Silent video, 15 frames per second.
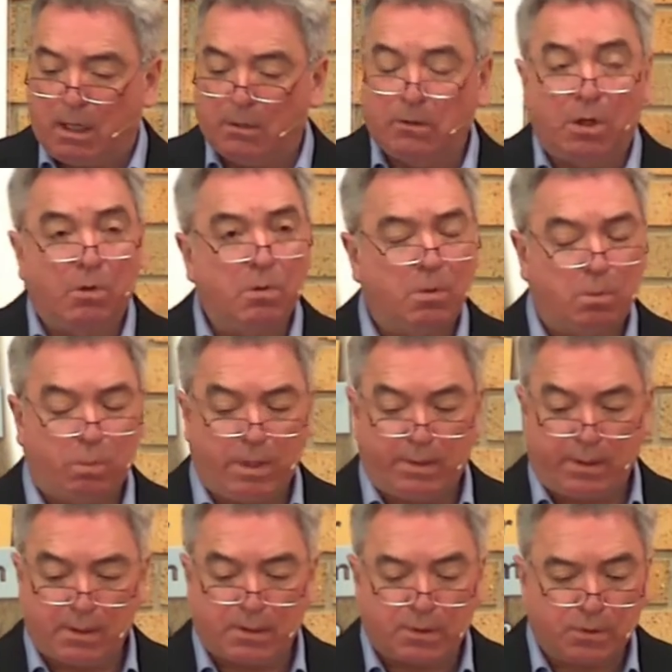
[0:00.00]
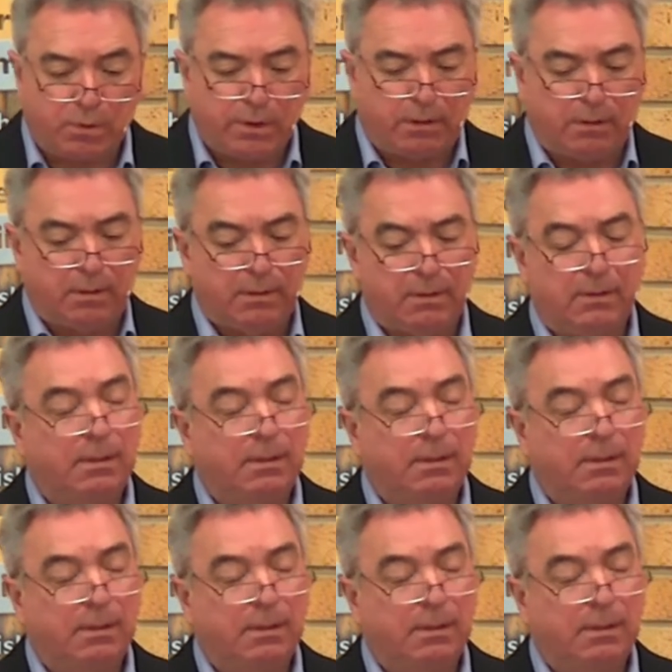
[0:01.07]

along with soil,